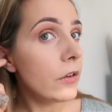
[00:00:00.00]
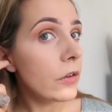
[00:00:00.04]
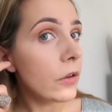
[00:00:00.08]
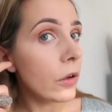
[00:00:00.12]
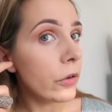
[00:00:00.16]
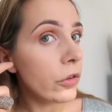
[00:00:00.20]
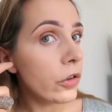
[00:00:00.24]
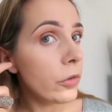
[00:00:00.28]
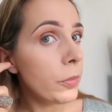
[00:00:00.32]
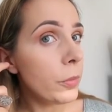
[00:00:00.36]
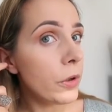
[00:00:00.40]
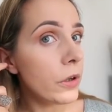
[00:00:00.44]
So
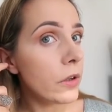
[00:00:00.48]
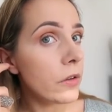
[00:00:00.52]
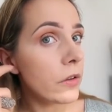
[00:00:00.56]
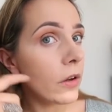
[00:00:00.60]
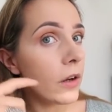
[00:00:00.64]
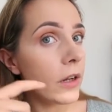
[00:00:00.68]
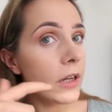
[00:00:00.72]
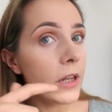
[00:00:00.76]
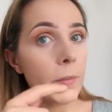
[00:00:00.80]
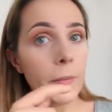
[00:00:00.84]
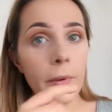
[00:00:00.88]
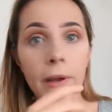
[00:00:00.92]
I'll just put a
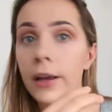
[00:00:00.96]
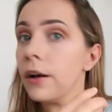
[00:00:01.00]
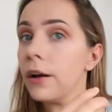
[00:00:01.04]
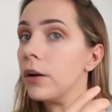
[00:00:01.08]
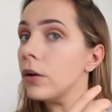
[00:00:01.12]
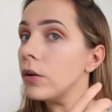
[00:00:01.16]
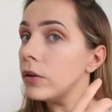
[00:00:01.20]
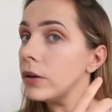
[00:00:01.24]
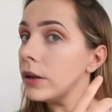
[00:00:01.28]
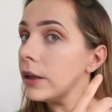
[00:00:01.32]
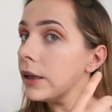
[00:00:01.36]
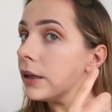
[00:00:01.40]
tiny bit
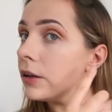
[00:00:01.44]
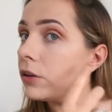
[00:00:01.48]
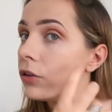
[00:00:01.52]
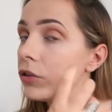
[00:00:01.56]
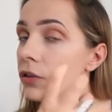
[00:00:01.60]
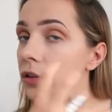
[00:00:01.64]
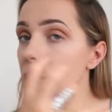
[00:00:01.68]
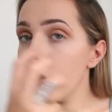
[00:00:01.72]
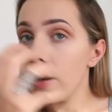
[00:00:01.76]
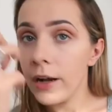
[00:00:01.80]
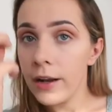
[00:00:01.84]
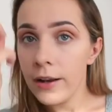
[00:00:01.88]
on each
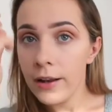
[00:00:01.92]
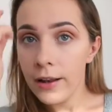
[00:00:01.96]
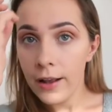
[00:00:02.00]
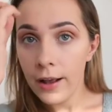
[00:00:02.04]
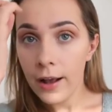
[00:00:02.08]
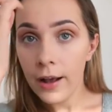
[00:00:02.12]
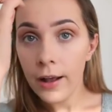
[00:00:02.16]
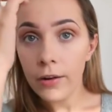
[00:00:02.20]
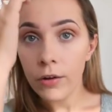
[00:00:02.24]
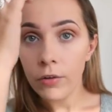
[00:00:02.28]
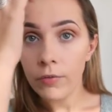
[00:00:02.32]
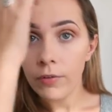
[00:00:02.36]
side
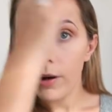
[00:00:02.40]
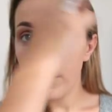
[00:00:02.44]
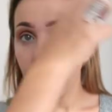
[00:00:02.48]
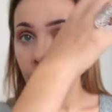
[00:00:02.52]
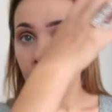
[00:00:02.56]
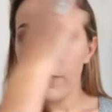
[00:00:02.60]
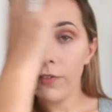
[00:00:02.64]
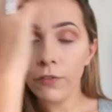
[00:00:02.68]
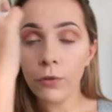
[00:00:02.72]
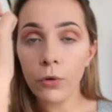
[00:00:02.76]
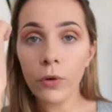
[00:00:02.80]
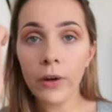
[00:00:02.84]
and around
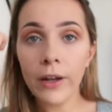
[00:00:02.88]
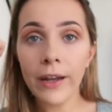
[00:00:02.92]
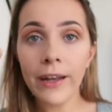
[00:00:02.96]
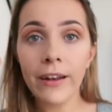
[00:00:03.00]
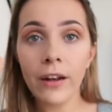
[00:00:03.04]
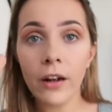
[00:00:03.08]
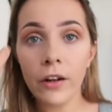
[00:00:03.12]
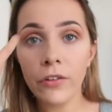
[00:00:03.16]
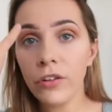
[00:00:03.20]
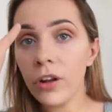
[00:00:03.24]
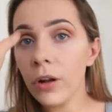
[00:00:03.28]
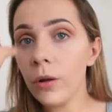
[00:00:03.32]
my
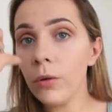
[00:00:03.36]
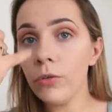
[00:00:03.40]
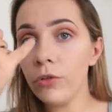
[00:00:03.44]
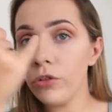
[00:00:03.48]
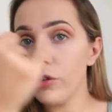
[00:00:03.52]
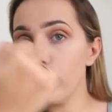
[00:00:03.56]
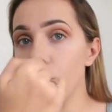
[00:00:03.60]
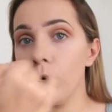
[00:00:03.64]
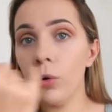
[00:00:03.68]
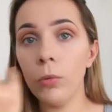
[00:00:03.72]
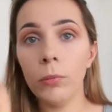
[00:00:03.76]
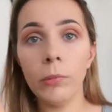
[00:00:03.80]
forehead. I don't
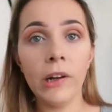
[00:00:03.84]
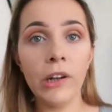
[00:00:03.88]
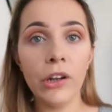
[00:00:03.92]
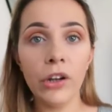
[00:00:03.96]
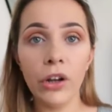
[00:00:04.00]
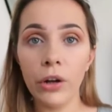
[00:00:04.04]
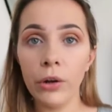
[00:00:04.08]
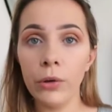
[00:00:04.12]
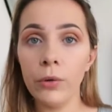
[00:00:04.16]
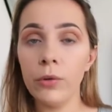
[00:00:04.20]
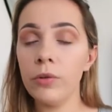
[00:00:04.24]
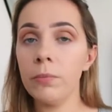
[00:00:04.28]
do on my
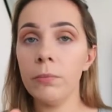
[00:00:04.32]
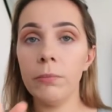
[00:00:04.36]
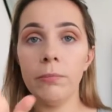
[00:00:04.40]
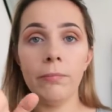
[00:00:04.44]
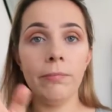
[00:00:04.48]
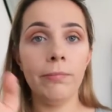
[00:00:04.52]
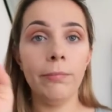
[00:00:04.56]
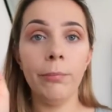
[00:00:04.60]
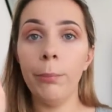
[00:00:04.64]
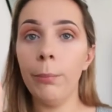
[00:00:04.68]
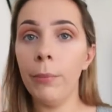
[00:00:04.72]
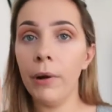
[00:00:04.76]
nose
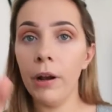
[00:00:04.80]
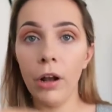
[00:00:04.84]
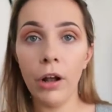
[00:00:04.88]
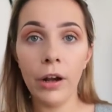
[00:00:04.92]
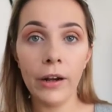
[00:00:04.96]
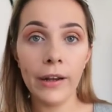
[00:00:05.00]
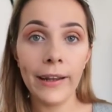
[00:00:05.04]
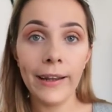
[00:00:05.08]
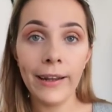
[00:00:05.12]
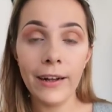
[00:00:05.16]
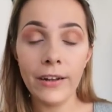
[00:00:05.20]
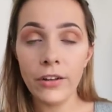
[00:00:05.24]

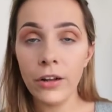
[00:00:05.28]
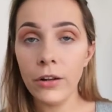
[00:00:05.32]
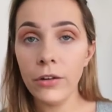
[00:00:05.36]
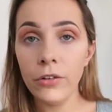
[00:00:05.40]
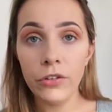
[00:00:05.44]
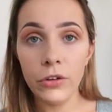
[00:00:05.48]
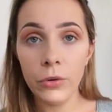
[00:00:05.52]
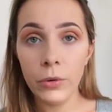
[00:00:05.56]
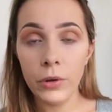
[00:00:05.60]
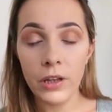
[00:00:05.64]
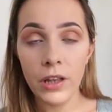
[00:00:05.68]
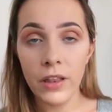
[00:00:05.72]
malarkey, I
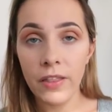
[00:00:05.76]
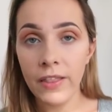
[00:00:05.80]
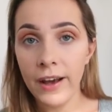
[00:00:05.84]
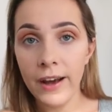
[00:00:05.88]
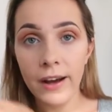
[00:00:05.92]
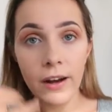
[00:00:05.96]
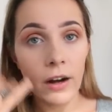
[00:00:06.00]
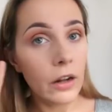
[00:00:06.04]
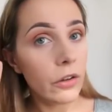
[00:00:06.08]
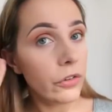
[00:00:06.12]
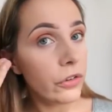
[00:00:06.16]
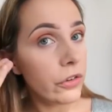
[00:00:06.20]
don't do any of
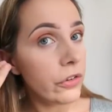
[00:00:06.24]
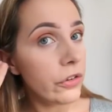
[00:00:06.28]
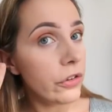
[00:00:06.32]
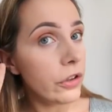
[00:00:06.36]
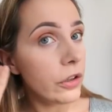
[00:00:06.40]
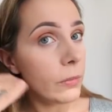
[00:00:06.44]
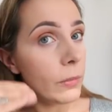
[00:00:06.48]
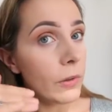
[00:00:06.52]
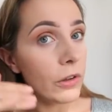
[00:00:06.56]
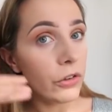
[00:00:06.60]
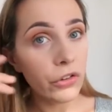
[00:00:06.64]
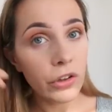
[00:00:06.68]
that. I just
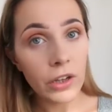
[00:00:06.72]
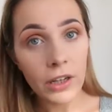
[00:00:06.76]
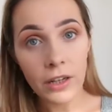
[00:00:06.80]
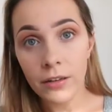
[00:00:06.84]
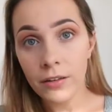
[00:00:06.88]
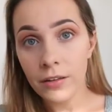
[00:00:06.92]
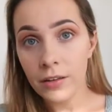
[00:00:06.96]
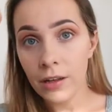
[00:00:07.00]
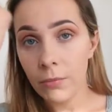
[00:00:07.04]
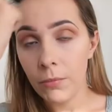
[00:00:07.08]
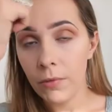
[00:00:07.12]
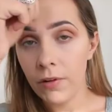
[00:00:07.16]
do my
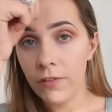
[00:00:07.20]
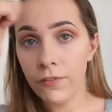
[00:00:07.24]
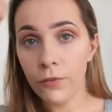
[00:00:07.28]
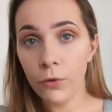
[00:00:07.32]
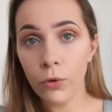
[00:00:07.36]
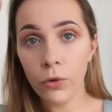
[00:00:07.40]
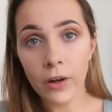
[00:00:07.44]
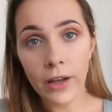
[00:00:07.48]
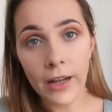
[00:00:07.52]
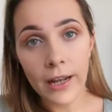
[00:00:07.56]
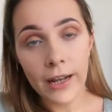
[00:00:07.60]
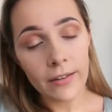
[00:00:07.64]
cheeks and my
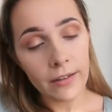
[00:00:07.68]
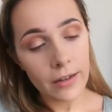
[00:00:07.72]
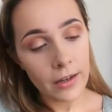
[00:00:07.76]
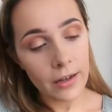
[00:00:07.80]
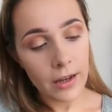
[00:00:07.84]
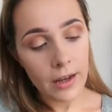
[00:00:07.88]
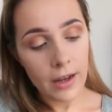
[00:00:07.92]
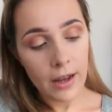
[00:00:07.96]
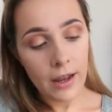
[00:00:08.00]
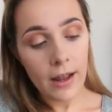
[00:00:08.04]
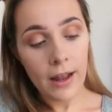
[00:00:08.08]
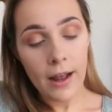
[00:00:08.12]
forehead,
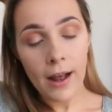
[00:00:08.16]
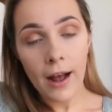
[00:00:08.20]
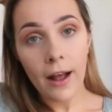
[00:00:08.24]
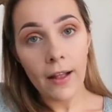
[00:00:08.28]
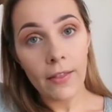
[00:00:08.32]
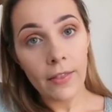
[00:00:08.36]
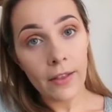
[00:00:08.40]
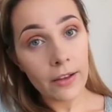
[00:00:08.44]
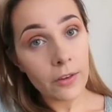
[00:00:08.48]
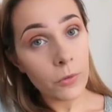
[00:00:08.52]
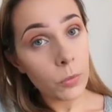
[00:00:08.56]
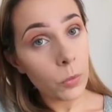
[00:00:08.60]

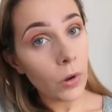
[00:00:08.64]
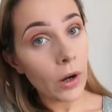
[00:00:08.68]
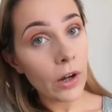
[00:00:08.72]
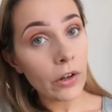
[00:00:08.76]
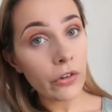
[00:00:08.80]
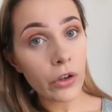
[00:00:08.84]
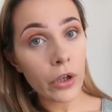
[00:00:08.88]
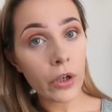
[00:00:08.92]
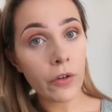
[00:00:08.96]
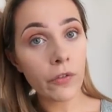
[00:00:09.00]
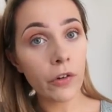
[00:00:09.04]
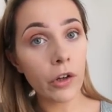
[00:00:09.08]
and that's what I
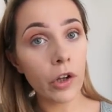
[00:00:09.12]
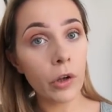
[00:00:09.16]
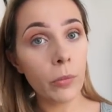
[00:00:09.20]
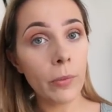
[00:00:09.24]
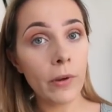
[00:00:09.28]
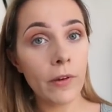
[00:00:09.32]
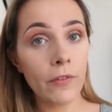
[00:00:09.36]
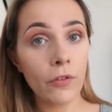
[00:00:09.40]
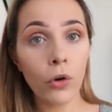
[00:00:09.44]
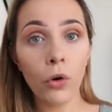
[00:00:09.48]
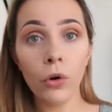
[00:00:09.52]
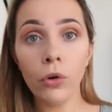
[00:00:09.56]
do for a little
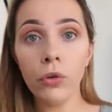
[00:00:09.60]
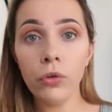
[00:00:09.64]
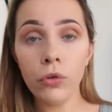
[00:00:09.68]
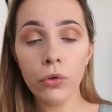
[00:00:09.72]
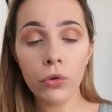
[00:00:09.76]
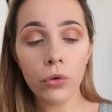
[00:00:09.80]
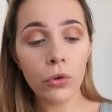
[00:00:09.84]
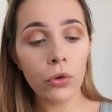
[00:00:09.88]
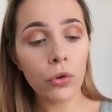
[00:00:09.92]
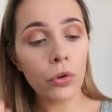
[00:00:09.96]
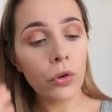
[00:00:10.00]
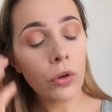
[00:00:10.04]
bit of
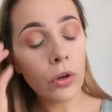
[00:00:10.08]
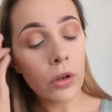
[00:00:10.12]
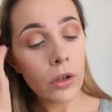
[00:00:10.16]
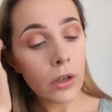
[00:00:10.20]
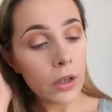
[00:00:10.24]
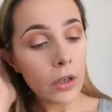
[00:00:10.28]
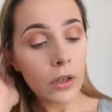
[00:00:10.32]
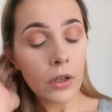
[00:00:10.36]
contour.